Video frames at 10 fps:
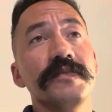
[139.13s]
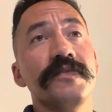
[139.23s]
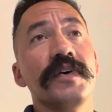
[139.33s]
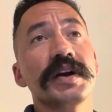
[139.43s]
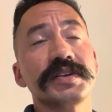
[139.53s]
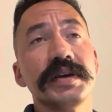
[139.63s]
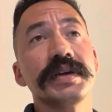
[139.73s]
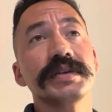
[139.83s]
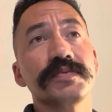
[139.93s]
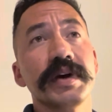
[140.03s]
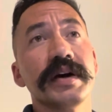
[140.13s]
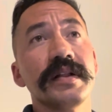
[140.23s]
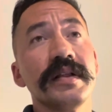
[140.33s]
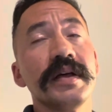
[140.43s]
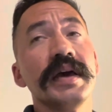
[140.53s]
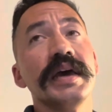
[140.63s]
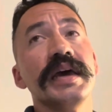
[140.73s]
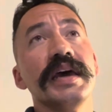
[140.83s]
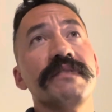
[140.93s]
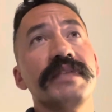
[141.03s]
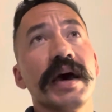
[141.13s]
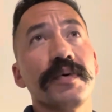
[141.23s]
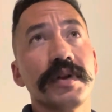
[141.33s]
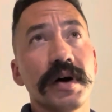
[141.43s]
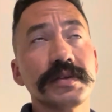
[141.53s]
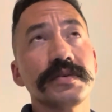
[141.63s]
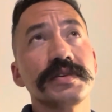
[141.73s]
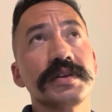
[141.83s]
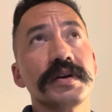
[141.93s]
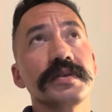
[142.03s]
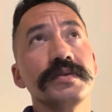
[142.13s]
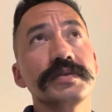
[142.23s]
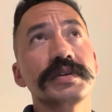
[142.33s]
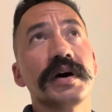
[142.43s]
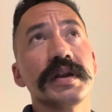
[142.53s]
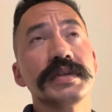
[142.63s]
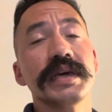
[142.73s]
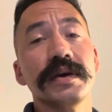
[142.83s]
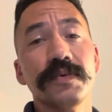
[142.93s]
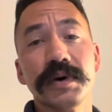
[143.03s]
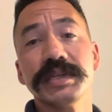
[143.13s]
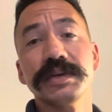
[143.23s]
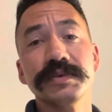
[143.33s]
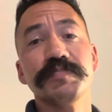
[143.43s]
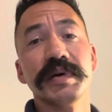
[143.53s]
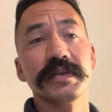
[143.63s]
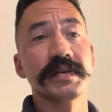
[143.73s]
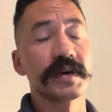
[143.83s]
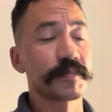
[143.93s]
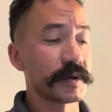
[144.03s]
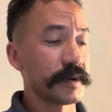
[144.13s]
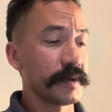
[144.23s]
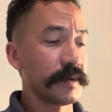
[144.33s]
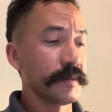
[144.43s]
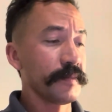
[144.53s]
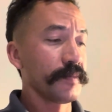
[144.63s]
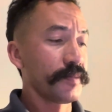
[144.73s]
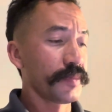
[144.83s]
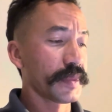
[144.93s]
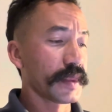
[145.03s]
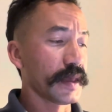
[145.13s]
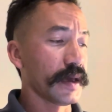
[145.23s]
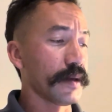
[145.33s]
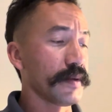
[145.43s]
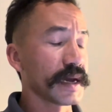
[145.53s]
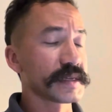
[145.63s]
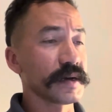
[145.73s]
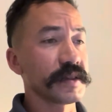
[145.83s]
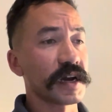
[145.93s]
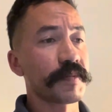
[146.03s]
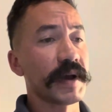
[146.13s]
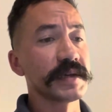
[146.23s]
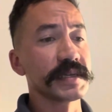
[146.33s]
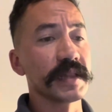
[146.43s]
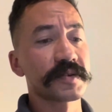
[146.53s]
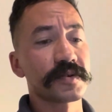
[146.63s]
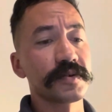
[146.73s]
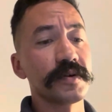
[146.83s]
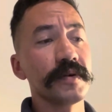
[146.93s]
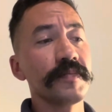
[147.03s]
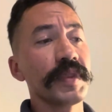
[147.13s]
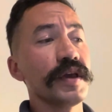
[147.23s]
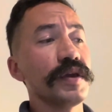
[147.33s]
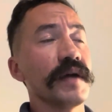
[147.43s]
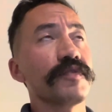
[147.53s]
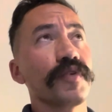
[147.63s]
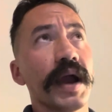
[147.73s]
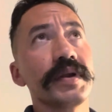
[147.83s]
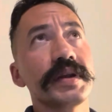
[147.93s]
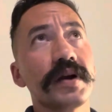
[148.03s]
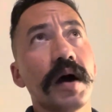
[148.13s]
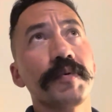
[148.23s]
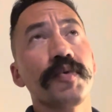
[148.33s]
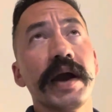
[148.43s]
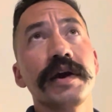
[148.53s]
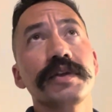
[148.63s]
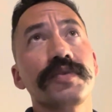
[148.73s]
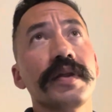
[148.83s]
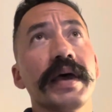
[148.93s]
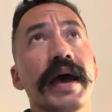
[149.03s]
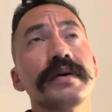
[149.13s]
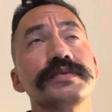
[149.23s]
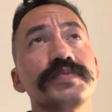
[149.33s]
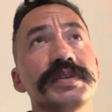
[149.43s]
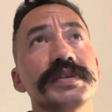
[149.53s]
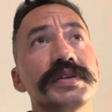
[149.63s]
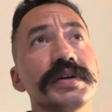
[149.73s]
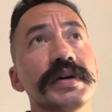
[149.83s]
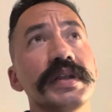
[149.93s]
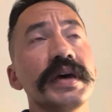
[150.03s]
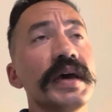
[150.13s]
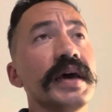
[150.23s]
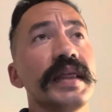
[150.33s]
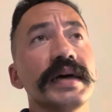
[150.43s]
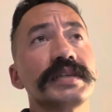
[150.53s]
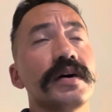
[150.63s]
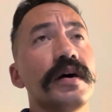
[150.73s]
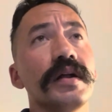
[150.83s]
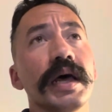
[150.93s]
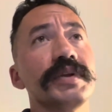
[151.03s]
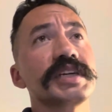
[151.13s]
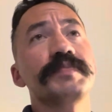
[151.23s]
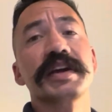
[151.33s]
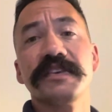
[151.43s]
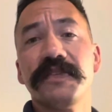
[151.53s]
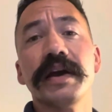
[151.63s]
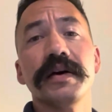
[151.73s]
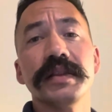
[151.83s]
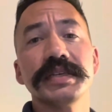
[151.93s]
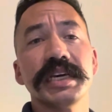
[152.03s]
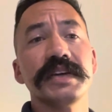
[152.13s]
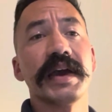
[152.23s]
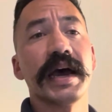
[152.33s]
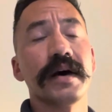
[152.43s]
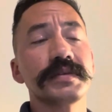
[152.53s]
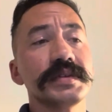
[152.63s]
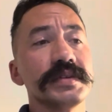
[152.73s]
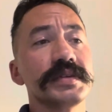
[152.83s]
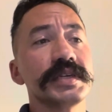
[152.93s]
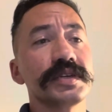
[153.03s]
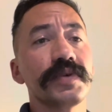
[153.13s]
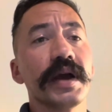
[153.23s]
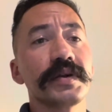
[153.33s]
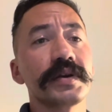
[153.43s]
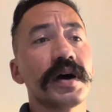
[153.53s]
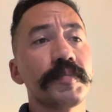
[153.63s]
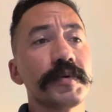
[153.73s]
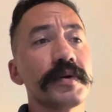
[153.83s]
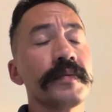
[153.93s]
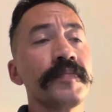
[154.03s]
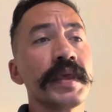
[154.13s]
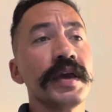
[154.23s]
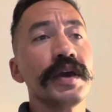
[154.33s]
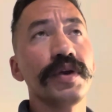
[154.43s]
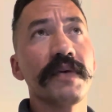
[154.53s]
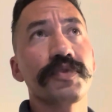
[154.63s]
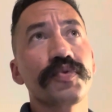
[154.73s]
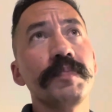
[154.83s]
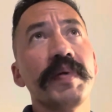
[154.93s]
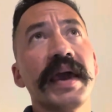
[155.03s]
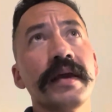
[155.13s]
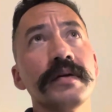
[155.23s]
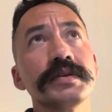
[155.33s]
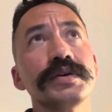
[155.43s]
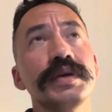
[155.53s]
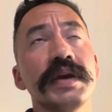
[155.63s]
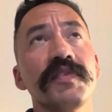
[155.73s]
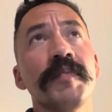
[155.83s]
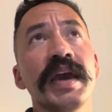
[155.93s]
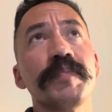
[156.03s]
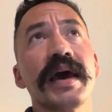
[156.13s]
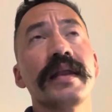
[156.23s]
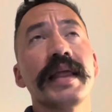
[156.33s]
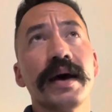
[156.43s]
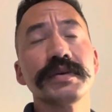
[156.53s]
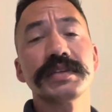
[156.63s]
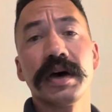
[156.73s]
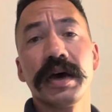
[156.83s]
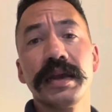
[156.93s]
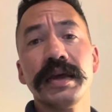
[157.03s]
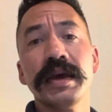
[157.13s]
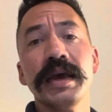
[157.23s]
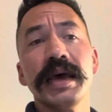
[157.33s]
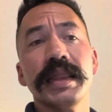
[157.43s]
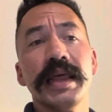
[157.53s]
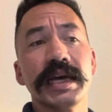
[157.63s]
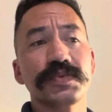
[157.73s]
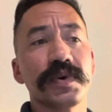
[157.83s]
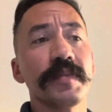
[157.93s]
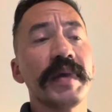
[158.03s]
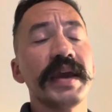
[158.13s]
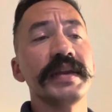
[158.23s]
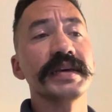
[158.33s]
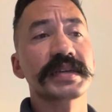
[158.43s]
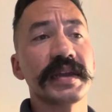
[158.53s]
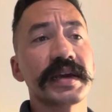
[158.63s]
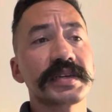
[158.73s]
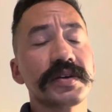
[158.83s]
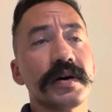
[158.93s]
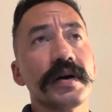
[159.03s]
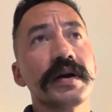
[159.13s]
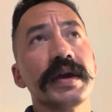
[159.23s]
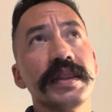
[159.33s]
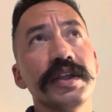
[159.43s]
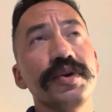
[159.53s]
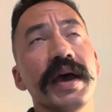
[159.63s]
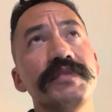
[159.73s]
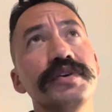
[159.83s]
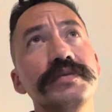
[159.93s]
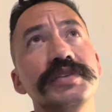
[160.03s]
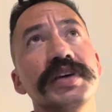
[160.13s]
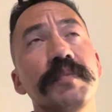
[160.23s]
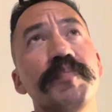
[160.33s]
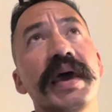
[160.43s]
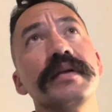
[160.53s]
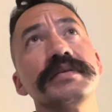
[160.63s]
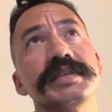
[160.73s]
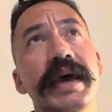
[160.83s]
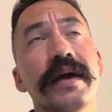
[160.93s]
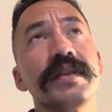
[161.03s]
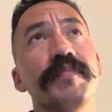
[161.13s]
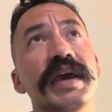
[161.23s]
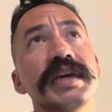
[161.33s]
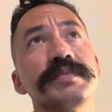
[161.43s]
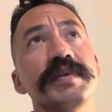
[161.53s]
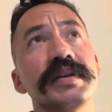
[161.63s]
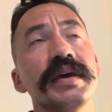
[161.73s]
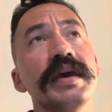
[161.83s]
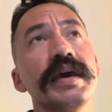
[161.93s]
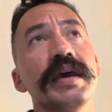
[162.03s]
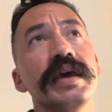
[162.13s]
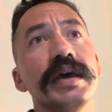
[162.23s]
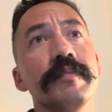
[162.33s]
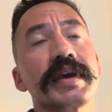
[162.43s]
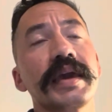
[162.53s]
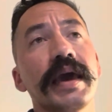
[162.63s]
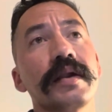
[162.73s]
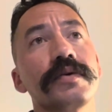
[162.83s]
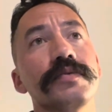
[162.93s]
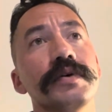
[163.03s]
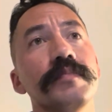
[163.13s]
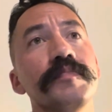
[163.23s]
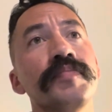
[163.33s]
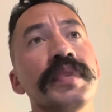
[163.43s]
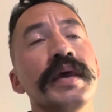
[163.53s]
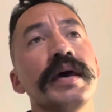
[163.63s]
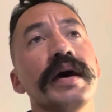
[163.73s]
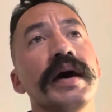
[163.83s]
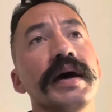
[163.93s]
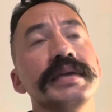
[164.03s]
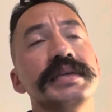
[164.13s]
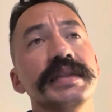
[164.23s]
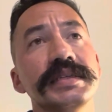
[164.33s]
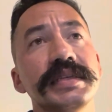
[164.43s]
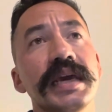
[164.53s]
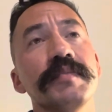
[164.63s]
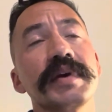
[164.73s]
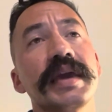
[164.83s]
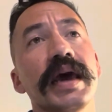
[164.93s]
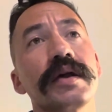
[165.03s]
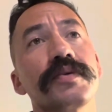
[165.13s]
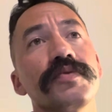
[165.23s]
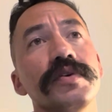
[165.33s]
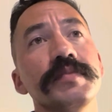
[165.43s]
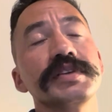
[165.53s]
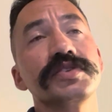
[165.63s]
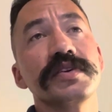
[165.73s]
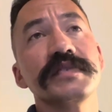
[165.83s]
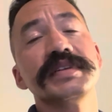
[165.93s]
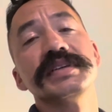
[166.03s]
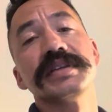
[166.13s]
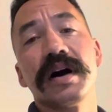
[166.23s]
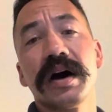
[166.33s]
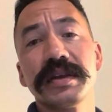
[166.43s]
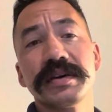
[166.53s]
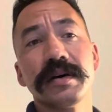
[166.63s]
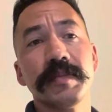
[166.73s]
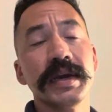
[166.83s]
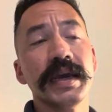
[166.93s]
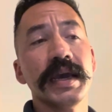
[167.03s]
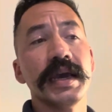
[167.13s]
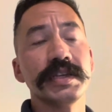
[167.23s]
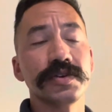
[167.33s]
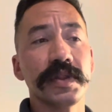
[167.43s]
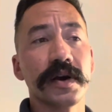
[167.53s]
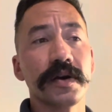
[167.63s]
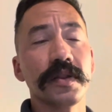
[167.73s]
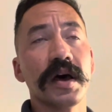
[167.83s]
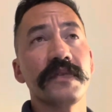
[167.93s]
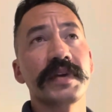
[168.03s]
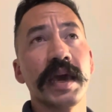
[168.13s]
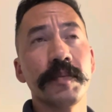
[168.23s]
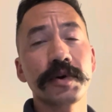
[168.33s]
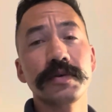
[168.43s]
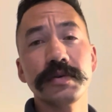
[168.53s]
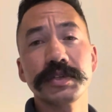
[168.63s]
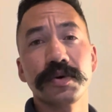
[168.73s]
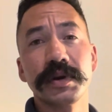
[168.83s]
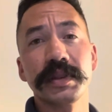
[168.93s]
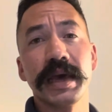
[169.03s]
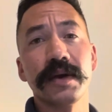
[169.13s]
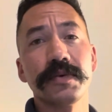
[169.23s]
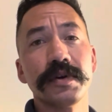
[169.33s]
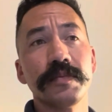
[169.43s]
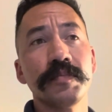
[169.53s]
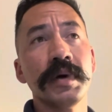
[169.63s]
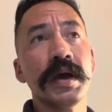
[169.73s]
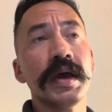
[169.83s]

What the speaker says: functioning as well, if that would also start to lose condensate once it was built up. And next thing I'll talk about is the electrical. You have grounded copper wiring throughout the house, which is good. That's all I would expect to find on this age of a house is grounded copper. You have 3 panels. You have a main panel outside. That's where the main disconnects are. And then you have 2 sub panels down in the basement in a mechanical room. It's in the same mechanical room that services the hot tub. And so there are a lot of chemicals stored in that room.